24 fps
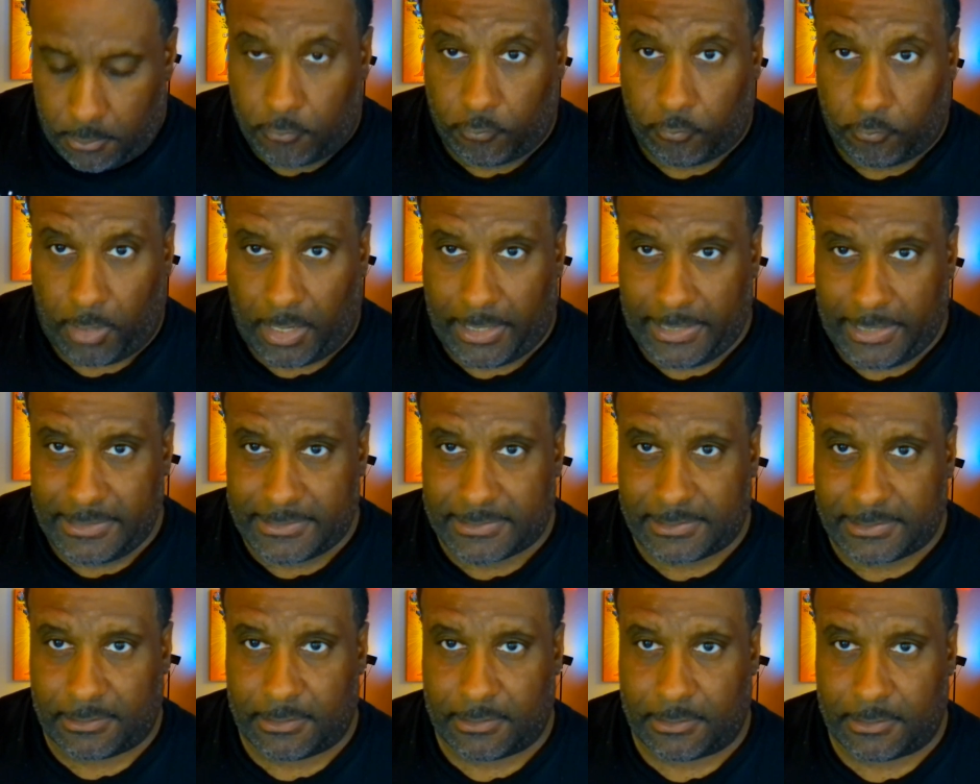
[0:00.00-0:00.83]

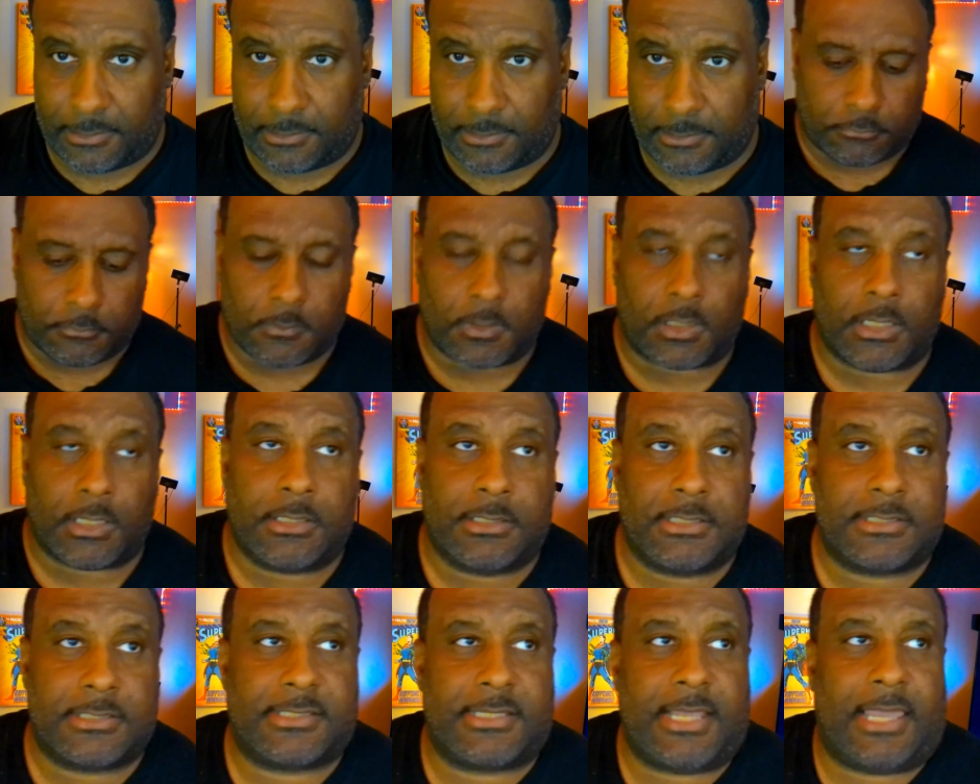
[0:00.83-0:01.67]
Right?
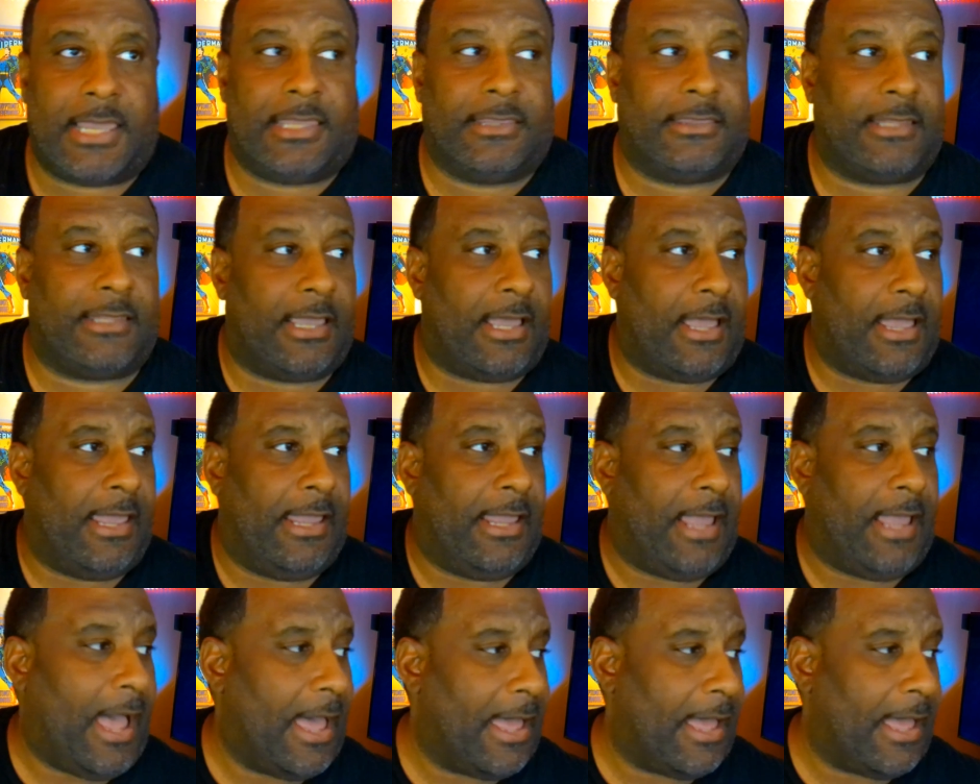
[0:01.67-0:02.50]
The second thing I
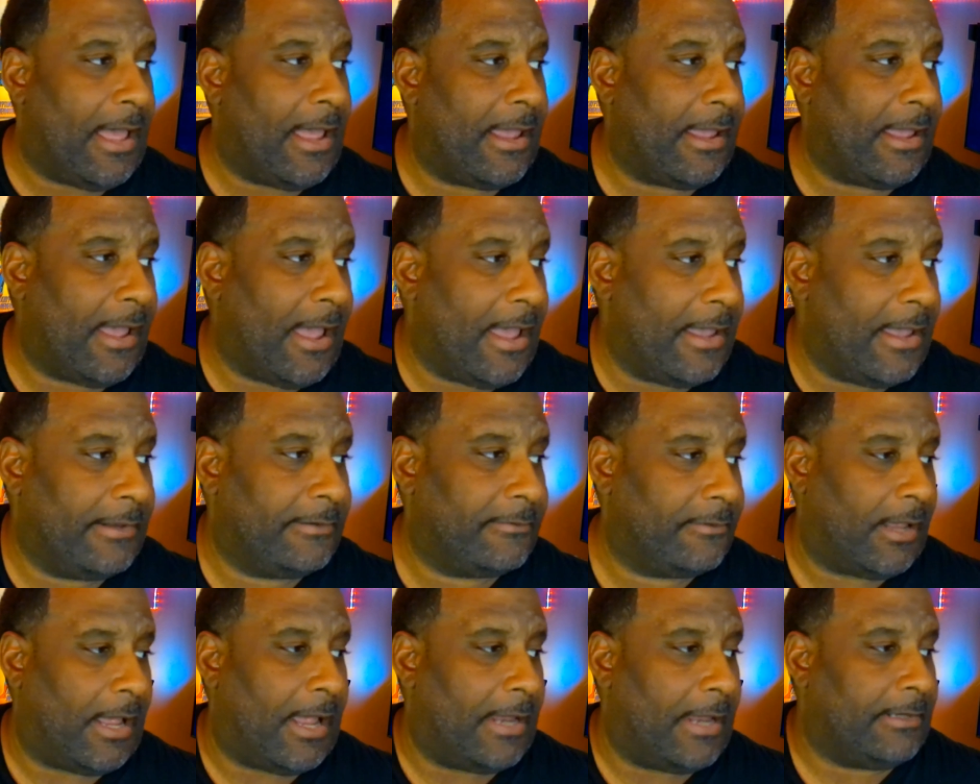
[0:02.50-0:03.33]
hate,
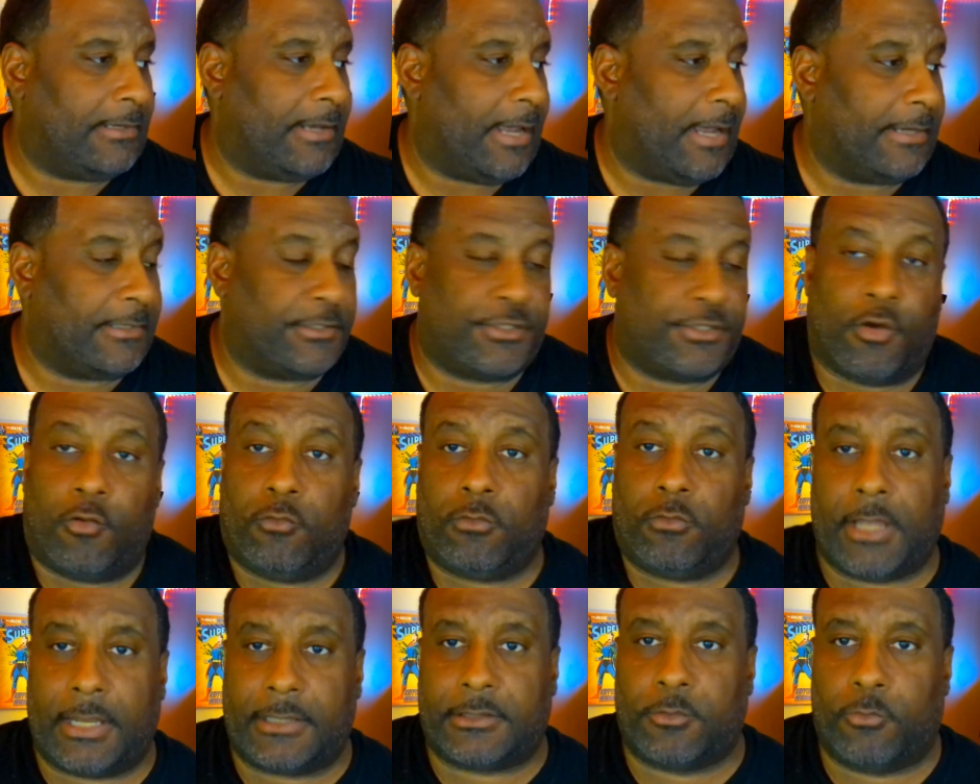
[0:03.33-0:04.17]
I
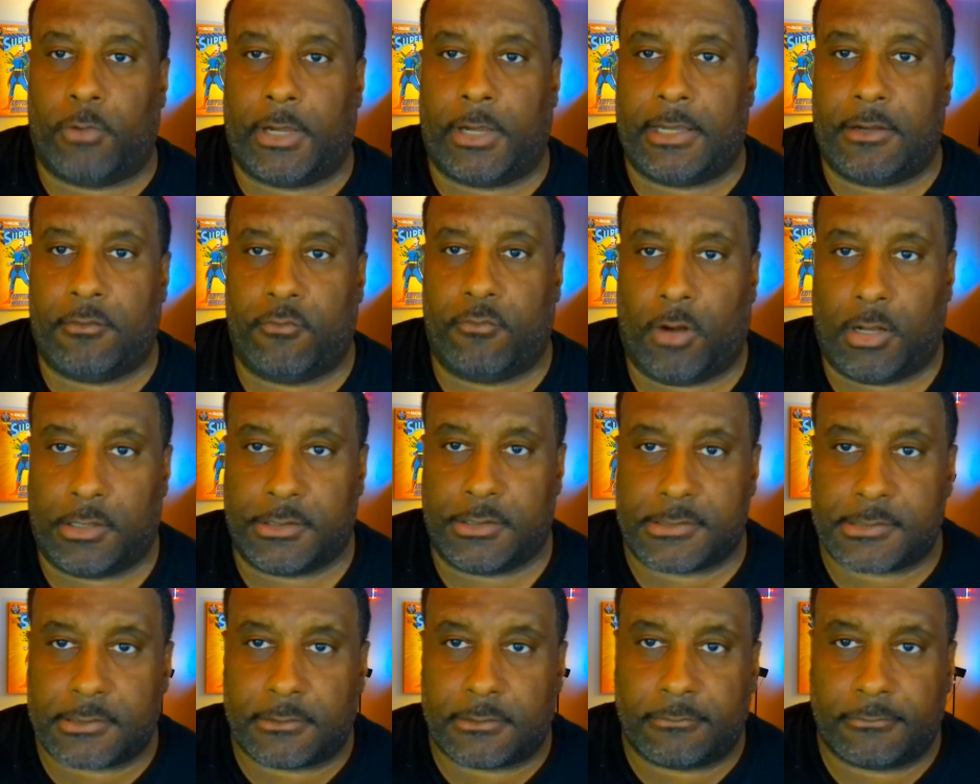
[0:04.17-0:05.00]
don't like the way he
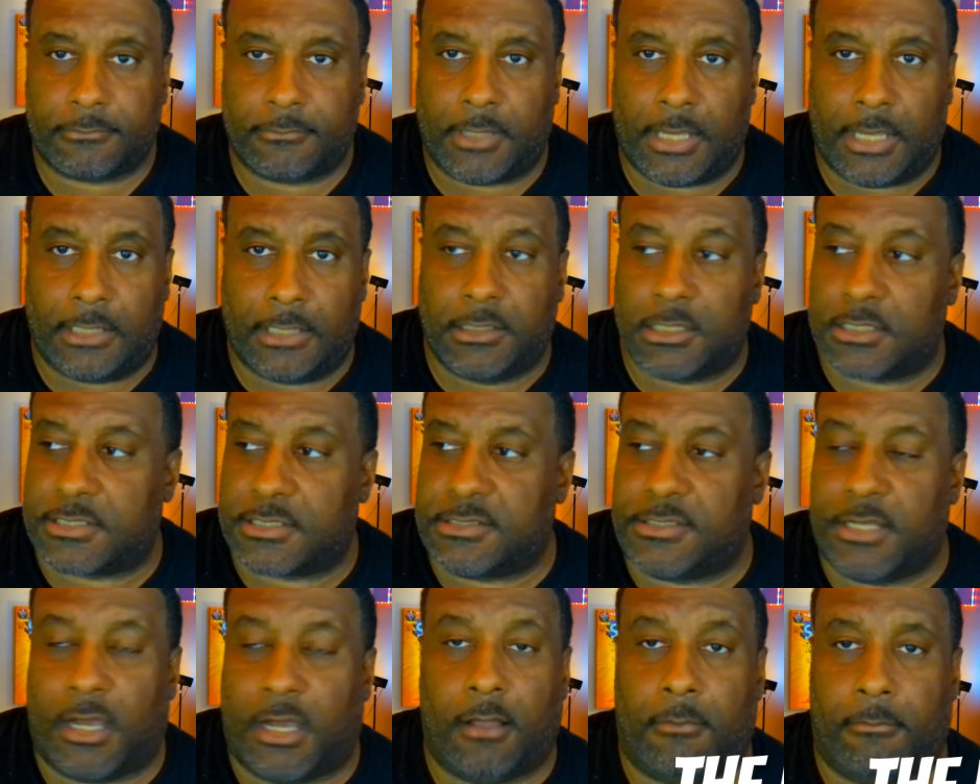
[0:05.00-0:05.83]
runs. It looks
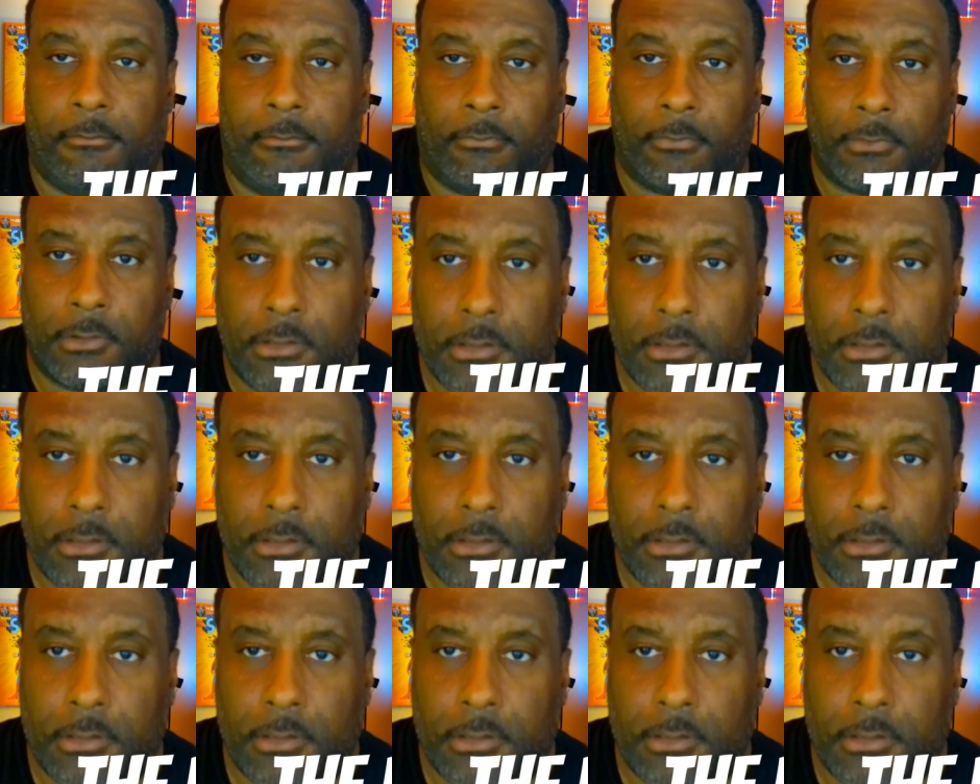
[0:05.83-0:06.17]
dumb.